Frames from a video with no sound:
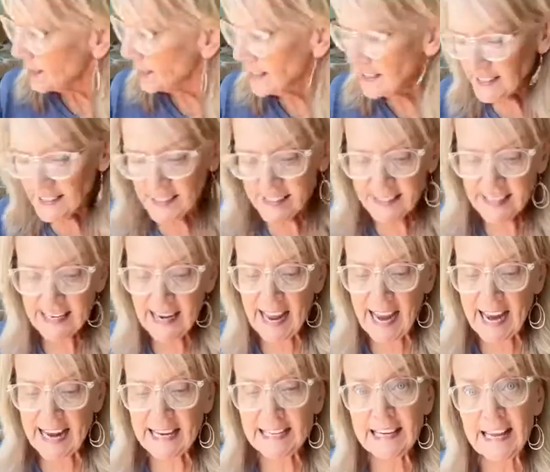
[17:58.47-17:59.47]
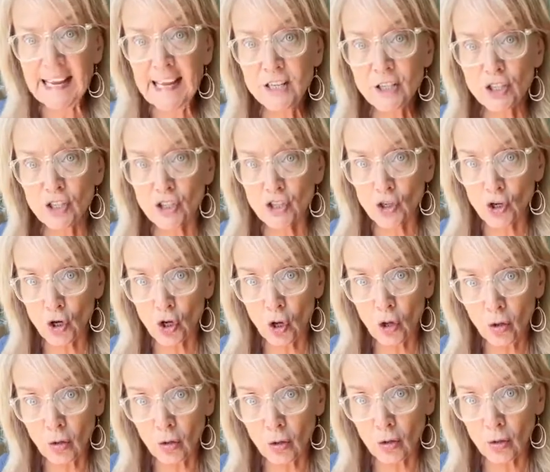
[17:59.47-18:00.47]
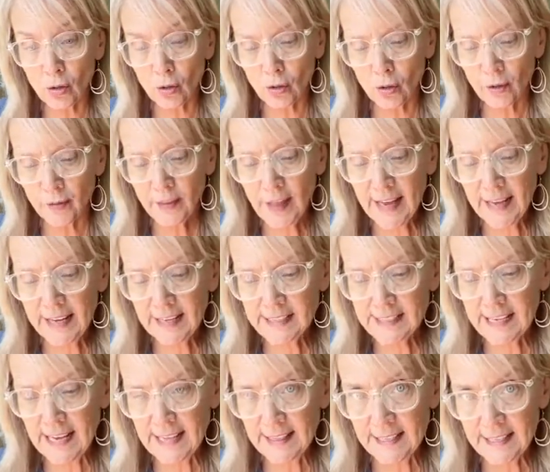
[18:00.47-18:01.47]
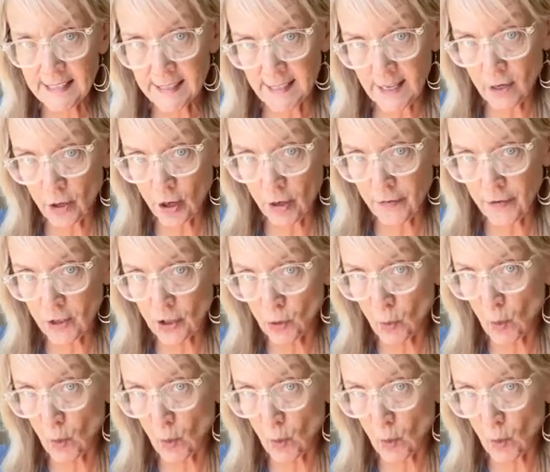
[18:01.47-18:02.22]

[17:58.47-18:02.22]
this is an 8-inch circle that is in the center of the